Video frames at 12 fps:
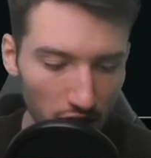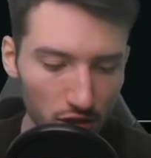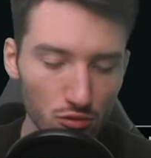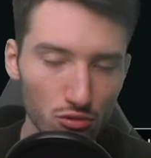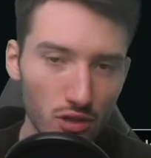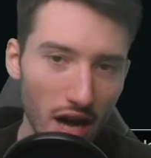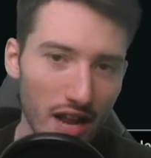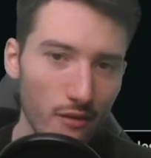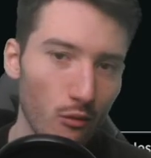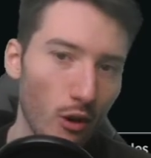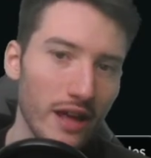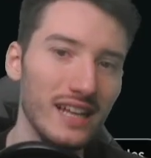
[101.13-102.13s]
You rather
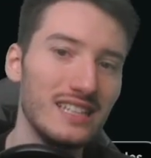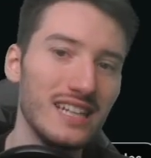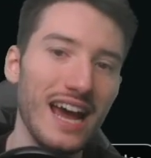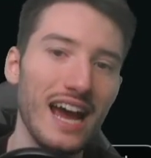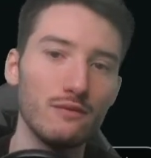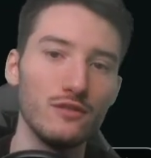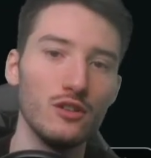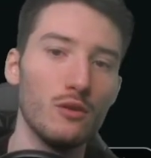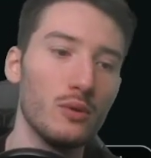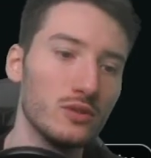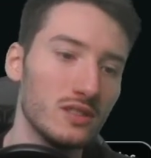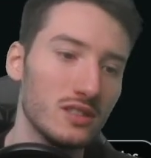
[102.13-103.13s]
want to interact with your
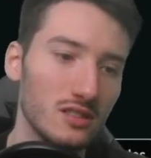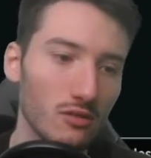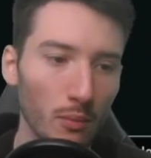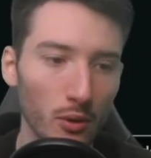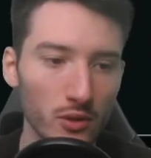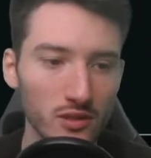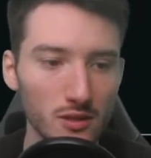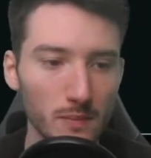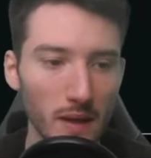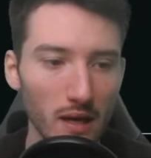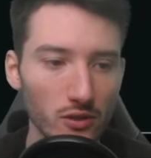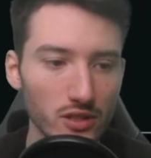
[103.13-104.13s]
opponent's
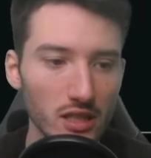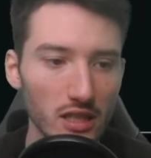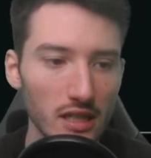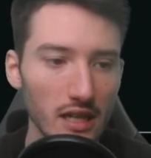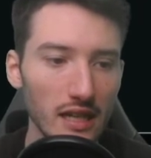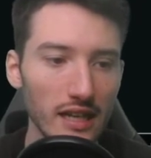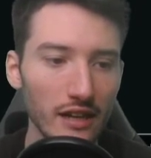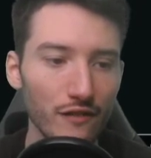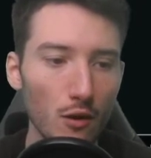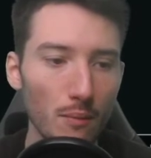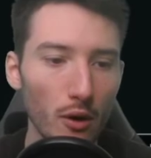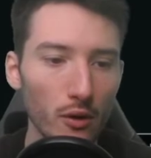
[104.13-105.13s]
spells. Like if your
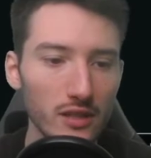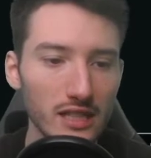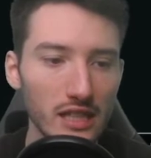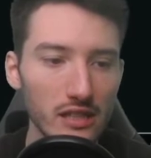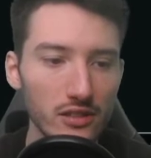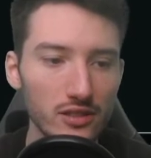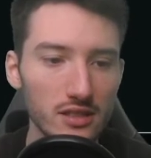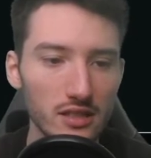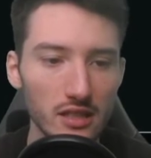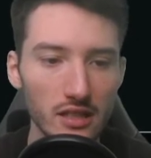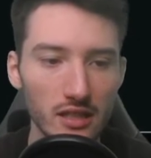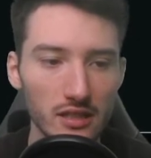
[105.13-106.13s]
opponent kills
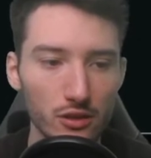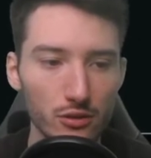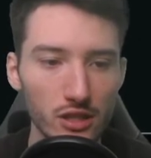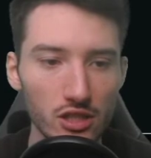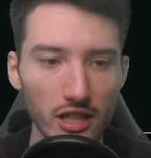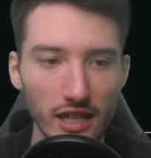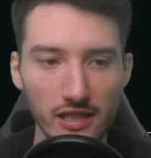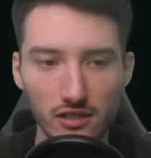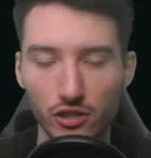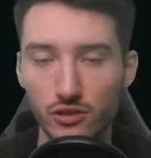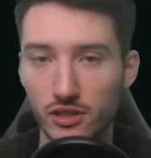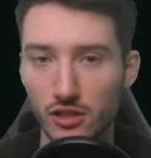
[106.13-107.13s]
the creature that has a
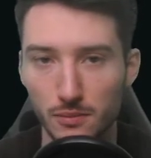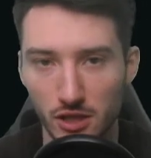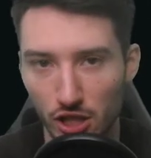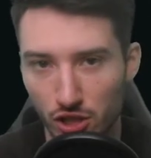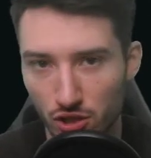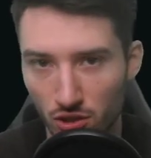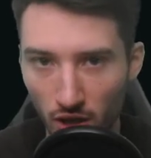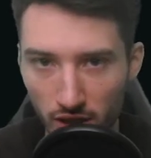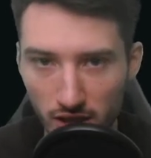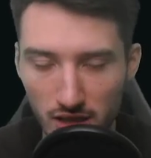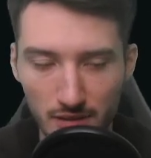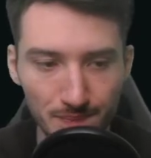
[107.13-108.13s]
Curious Obsession on
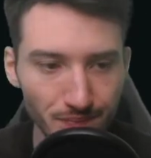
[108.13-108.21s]
it,